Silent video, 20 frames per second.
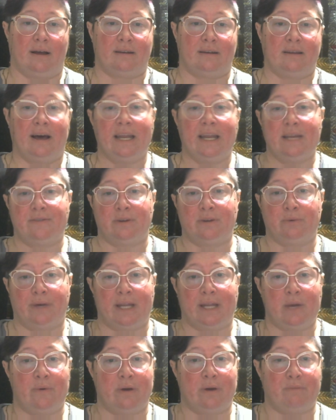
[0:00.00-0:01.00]
Not even
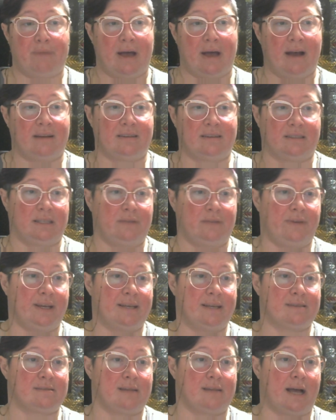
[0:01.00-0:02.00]
when he went back to
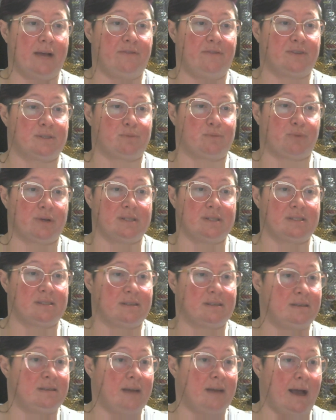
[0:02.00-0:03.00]
living his life as
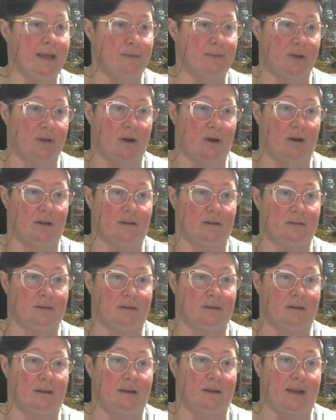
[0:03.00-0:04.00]
Prince Nyamyal,
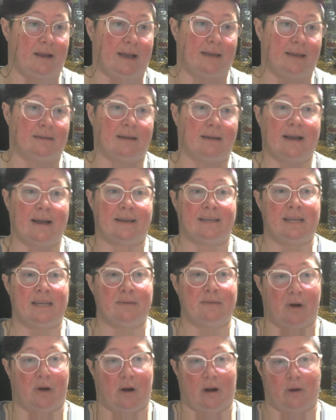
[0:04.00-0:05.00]
and Laia
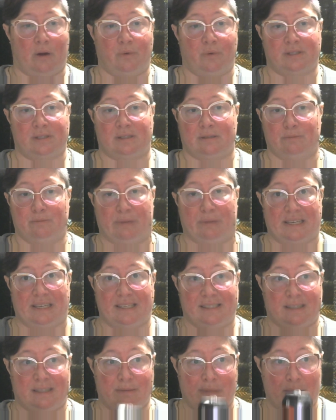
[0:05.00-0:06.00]
Nimar was but a
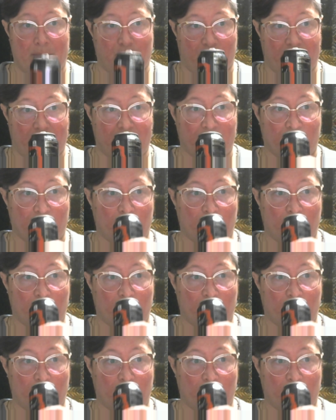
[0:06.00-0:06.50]
distant memory.